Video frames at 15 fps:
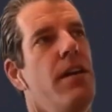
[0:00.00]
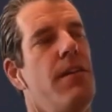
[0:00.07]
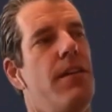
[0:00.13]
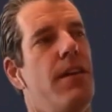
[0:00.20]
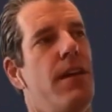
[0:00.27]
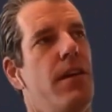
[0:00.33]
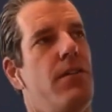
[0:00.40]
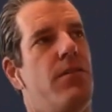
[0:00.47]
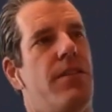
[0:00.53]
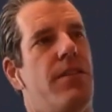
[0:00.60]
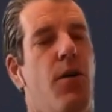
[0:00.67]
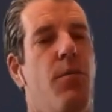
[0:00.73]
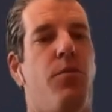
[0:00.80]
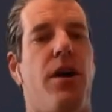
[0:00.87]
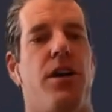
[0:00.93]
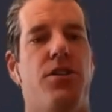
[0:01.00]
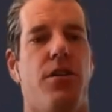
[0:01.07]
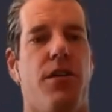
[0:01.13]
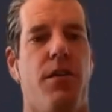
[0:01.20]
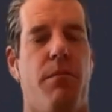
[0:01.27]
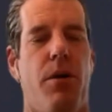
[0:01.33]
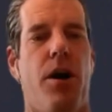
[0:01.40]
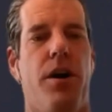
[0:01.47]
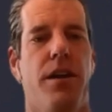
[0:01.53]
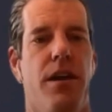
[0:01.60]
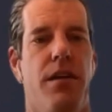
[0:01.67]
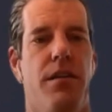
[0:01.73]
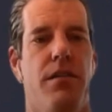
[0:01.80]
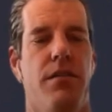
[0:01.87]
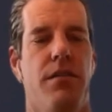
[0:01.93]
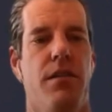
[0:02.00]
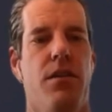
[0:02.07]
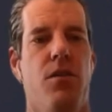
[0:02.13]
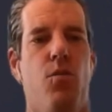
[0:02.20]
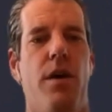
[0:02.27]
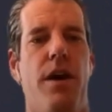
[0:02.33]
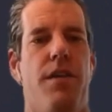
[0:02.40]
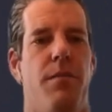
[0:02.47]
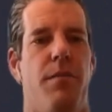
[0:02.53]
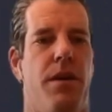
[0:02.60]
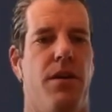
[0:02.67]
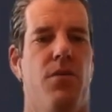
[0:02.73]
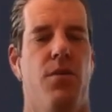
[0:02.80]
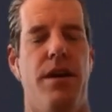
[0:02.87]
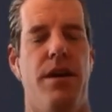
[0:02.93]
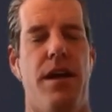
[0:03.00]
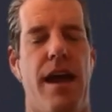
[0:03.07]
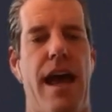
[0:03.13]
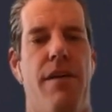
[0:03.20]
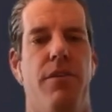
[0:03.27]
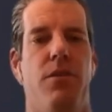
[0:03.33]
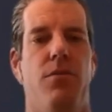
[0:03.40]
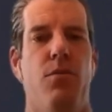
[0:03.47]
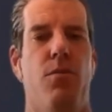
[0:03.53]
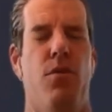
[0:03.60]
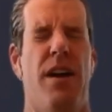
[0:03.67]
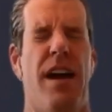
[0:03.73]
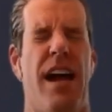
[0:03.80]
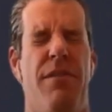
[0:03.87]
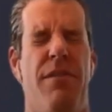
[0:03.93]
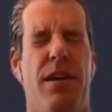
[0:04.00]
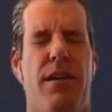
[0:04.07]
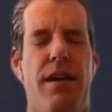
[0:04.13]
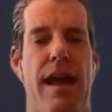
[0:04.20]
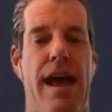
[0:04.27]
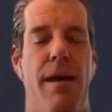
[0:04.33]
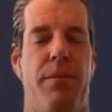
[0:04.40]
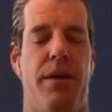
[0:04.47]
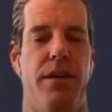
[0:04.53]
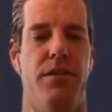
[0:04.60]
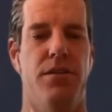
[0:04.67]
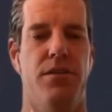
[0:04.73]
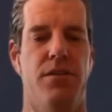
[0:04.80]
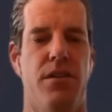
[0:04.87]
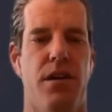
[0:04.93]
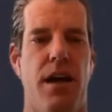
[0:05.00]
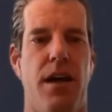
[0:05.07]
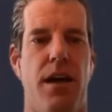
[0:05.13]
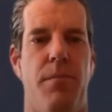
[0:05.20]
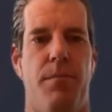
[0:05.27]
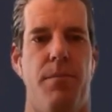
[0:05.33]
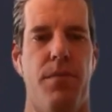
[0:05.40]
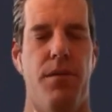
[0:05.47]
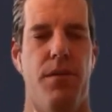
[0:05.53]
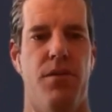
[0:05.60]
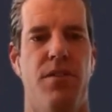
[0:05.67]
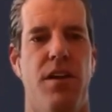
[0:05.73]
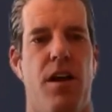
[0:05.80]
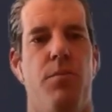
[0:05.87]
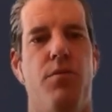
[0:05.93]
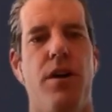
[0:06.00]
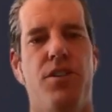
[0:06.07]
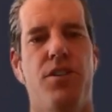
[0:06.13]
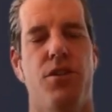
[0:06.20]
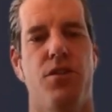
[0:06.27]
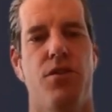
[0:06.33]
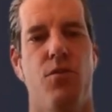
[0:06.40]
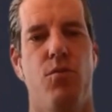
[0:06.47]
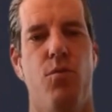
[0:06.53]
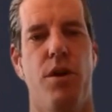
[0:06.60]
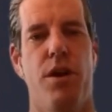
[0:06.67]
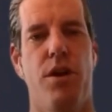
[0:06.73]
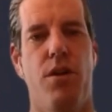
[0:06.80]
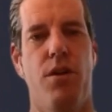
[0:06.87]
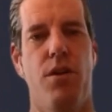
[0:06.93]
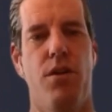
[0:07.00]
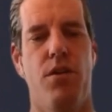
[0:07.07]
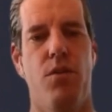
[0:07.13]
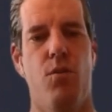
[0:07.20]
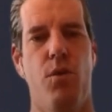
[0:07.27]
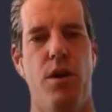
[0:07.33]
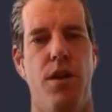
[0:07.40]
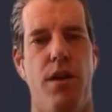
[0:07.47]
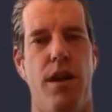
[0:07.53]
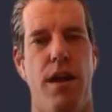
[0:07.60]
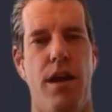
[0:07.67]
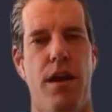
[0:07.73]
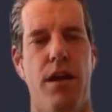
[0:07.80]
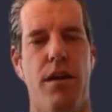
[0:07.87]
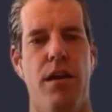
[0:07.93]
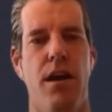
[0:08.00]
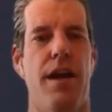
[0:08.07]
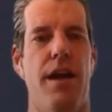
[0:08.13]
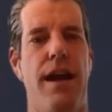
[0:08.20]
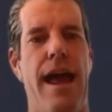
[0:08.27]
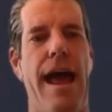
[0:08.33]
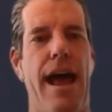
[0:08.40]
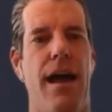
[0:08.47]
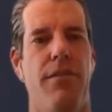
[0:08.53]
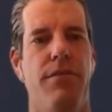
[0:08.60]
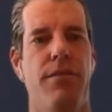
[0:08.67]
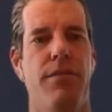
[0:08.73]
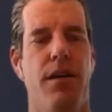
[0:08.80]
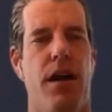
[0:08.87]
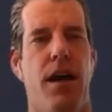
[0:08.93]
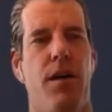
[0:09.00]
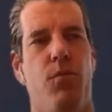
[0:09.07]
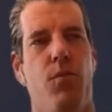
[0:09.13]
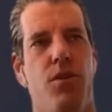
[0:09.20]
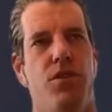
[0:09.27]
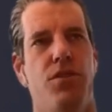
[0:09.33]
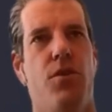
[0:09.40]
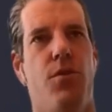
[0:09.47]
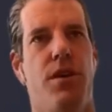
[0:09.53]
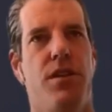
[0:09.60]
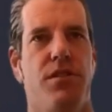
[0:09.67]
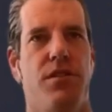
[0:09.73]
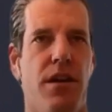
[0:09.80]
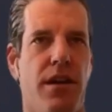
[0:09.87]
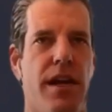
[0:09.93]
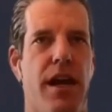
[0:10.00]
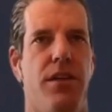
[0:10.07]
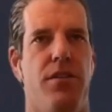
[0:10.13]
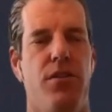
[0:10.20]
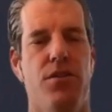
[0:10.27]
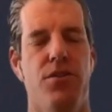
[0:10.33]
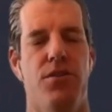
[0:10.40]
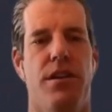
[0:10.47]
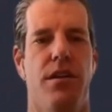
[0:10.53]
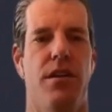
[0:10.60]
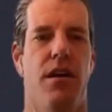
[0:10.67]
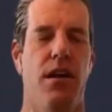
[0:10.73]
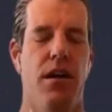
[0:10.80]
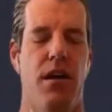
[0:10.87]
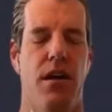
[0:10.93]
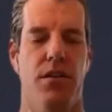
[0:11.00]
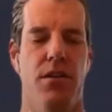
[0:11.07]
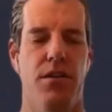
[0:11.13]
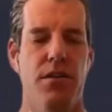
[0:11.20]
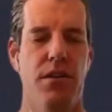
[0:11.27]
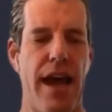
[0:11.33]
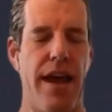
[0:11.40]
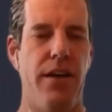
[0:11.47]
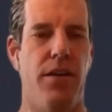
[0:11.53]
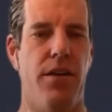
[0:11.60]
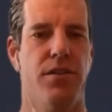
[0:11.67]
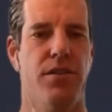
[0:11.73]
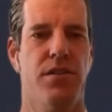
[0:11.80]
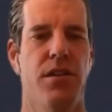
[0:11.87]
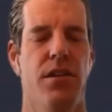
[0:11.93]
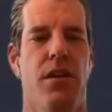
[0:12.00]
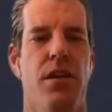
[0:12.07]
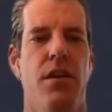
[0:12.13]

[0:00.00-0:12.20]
the sell pressure on the market when the Bitcoin halving halving happens, um, the sell pressure will will uh, cut in half um, which is always again usually a, a good catalyst